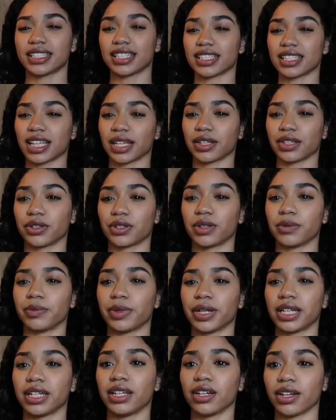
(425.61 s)
This, like, you can
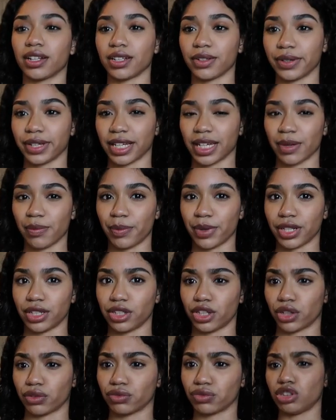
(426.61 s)
button it all the way up. But
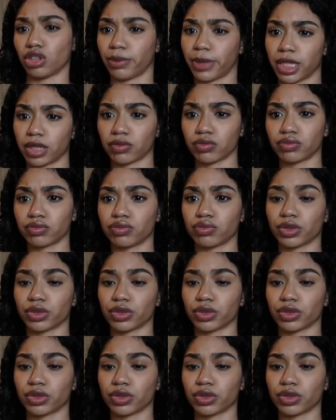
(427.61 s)
no. No, ma'am.